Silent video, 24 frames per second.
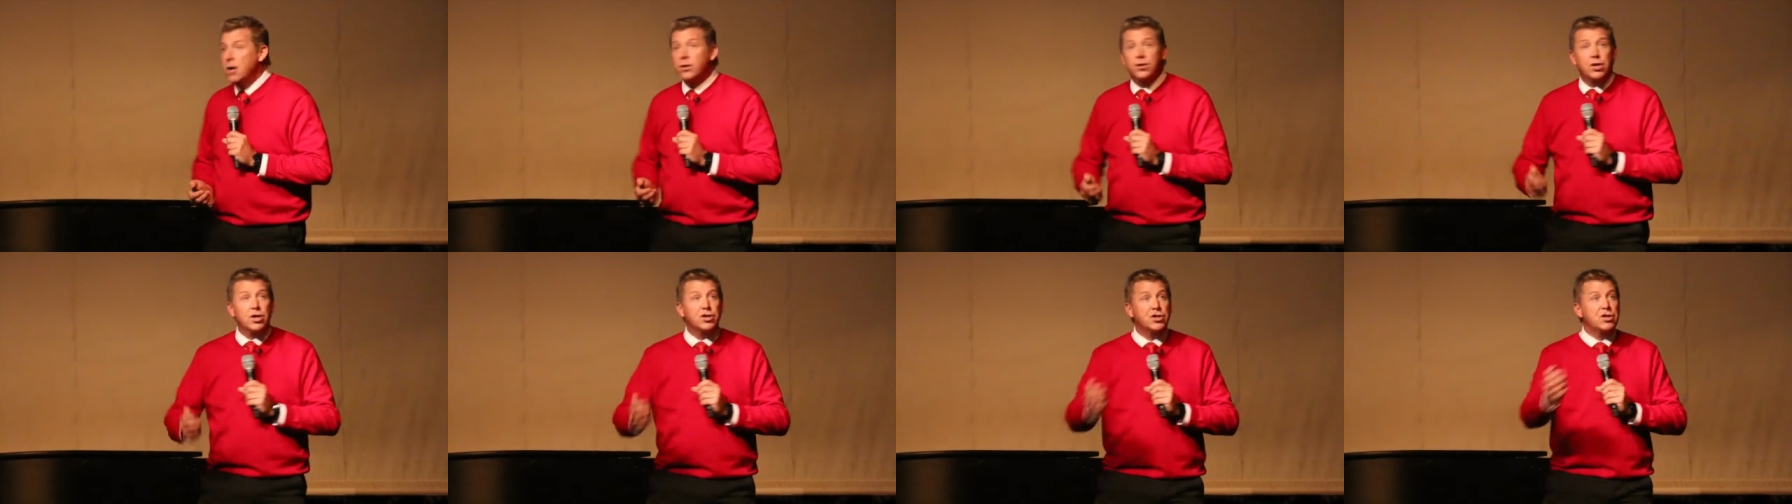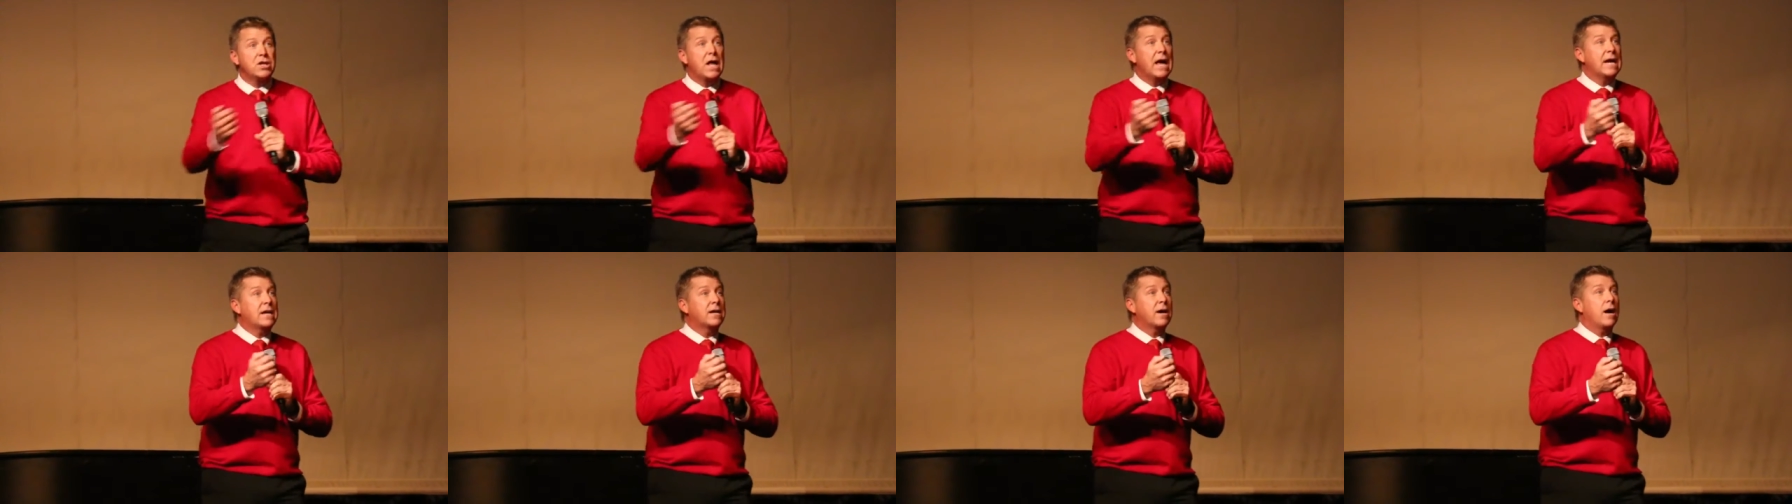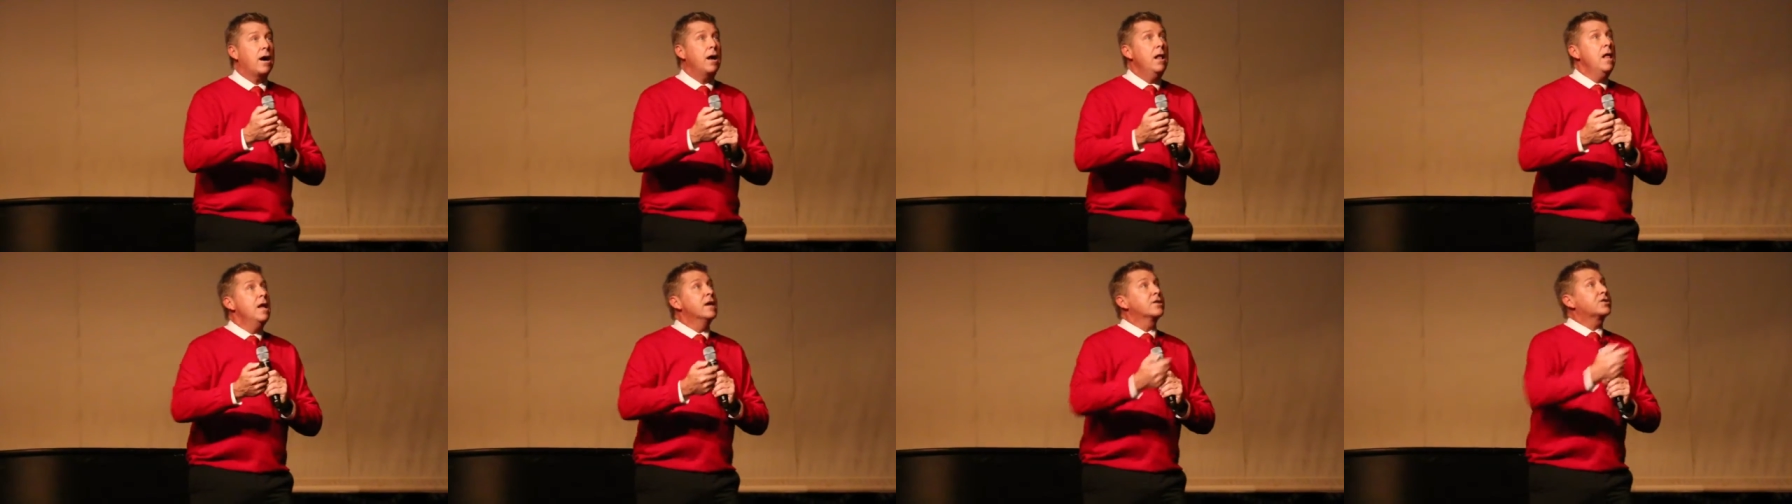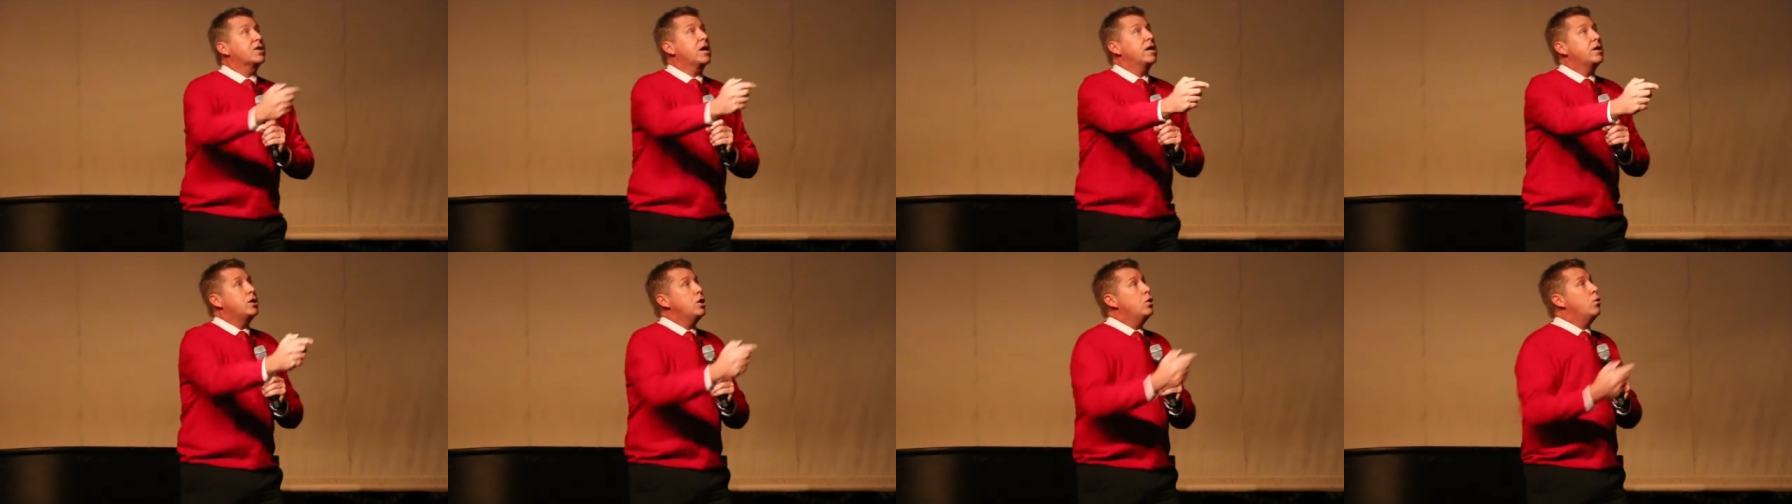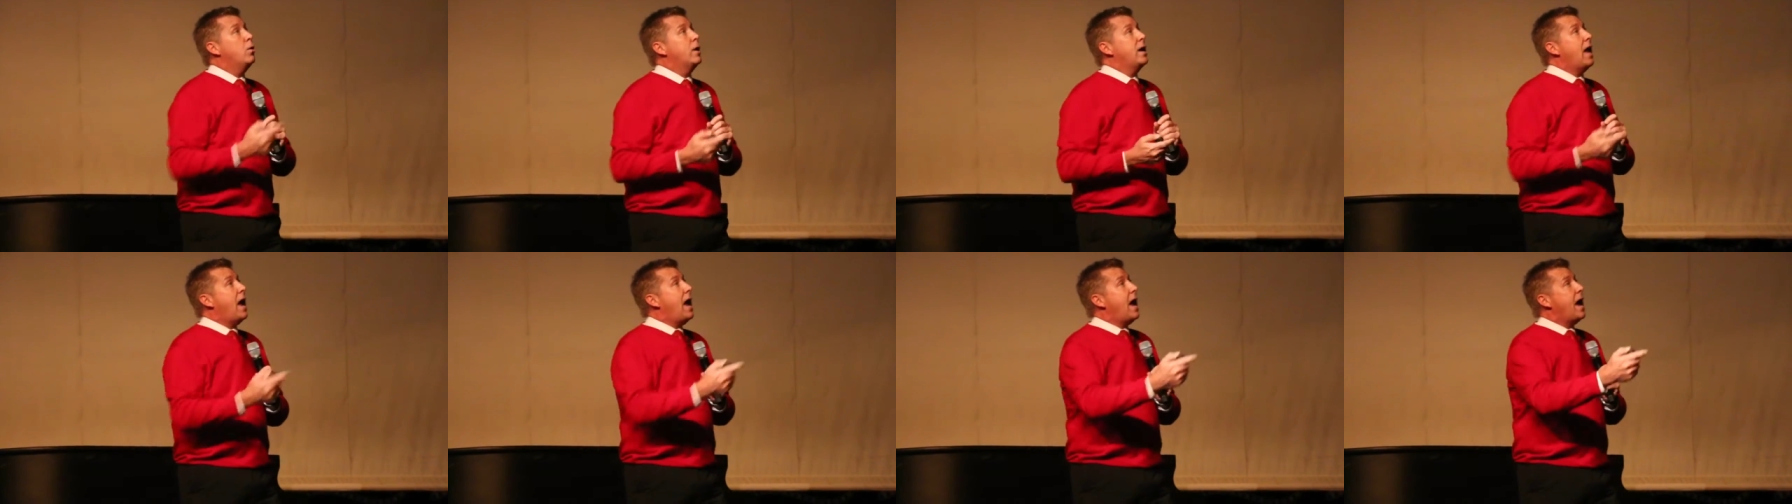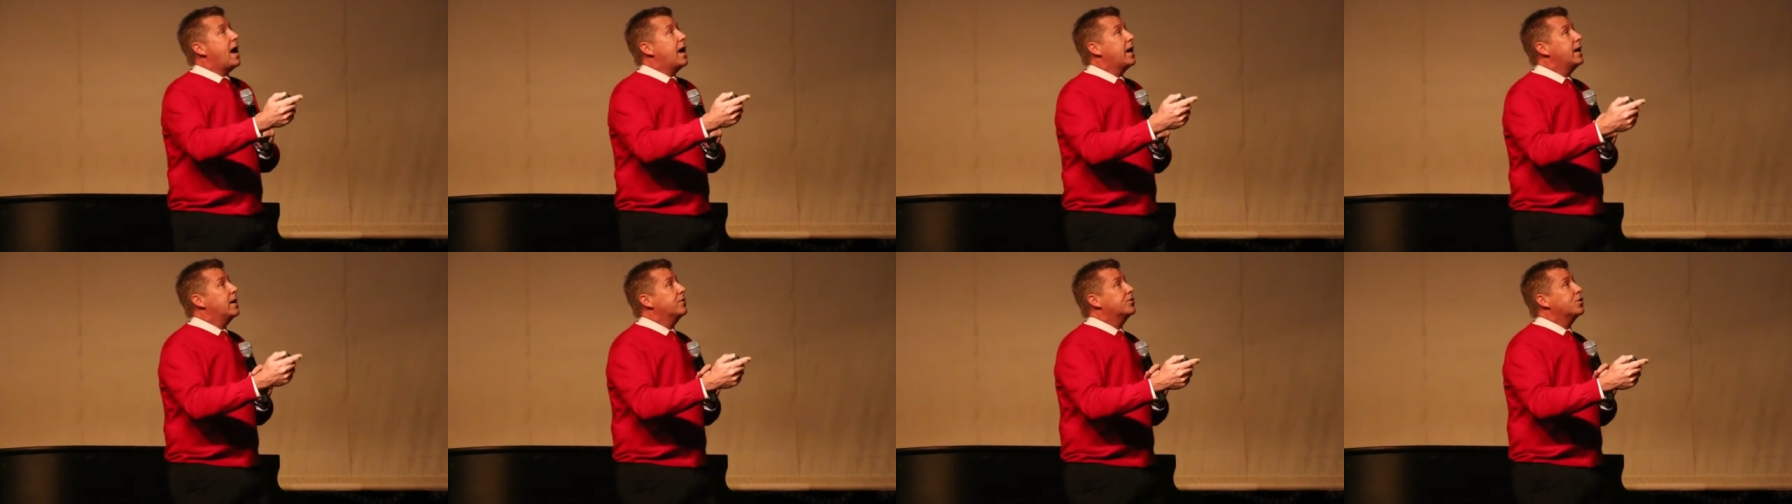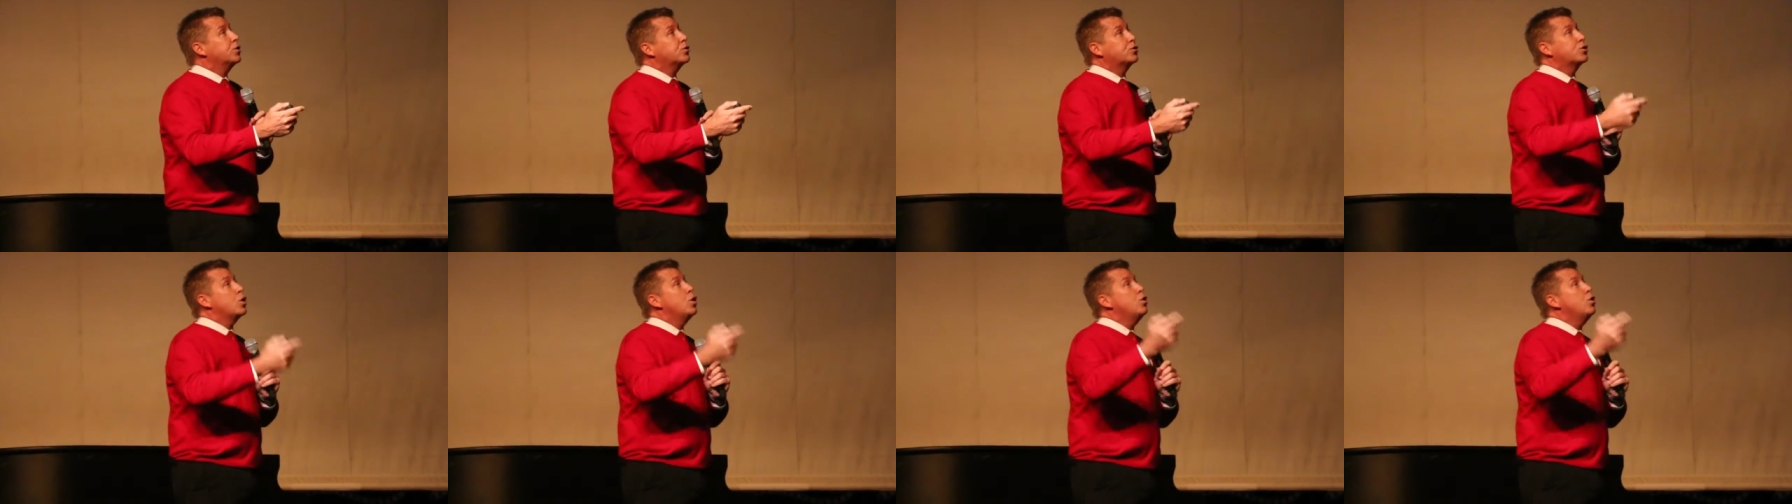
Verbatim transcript: Just like, uh, say, you and I at the